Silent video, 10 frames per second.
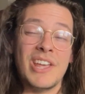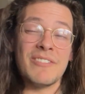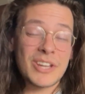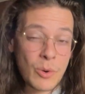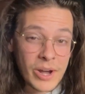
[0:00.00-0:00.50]
you have
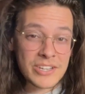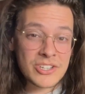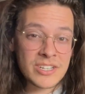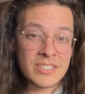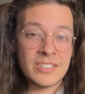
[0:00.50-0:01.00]
any
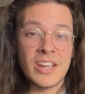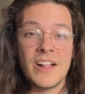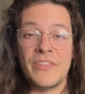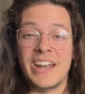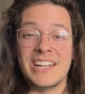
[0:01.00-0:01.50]
questions
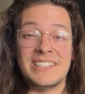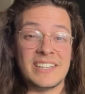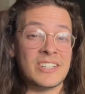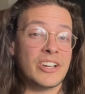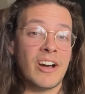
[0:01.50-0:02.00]
that I
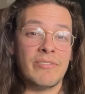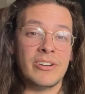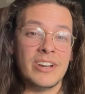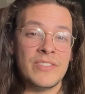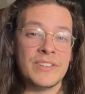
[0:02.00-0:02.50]
didn't
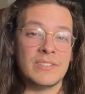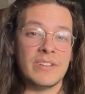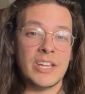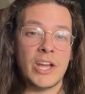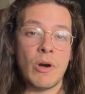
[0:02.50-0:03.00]
cover in this
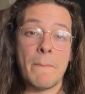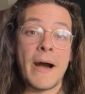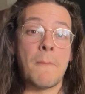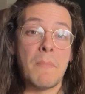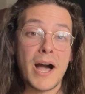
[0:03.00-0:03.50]
video
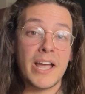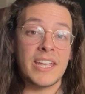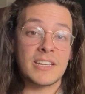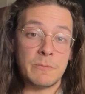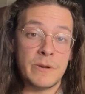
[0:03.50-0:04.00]
about my
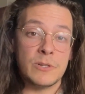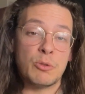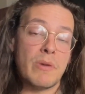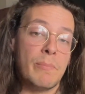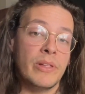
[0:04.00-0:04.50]
experience
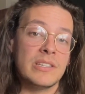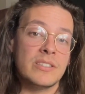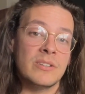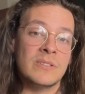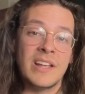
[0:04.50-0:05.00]
with my
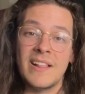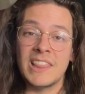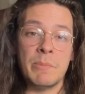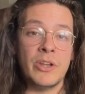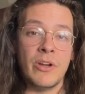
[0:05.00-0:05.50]
BLUNDSTONEs,
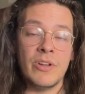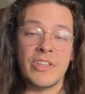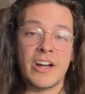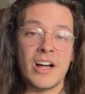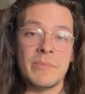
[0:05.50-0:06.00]
let me know in
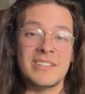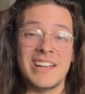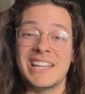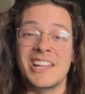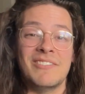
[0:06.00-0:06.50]
the comments.
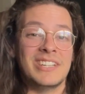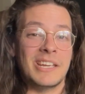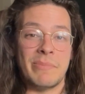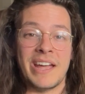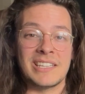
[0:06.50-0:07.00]
I'd love to
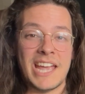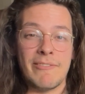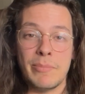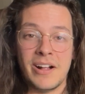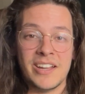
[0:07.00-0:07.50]
get back to
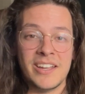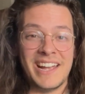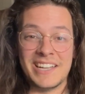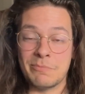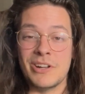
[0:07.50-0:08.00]
everybody
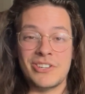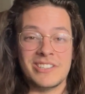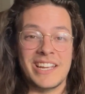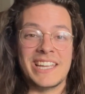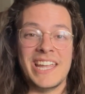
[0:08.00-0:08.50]
as much
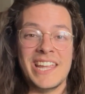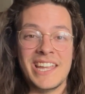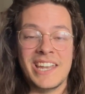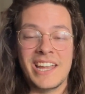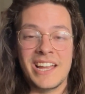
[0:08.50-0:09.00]
as I
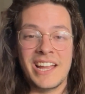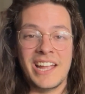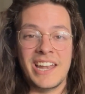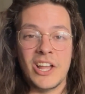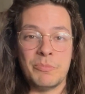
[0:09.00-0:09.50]
can
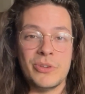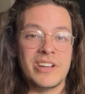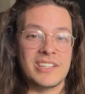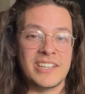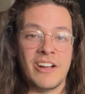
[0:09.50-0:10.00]
and help you
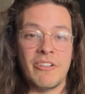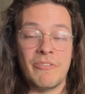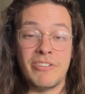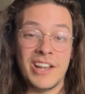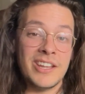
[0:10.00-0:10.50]
guys out
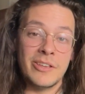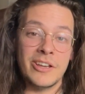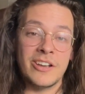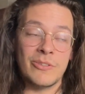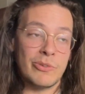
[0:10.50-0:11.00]
finding
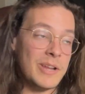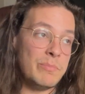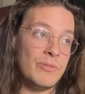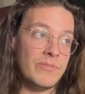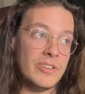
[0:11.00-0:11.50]
the right boot for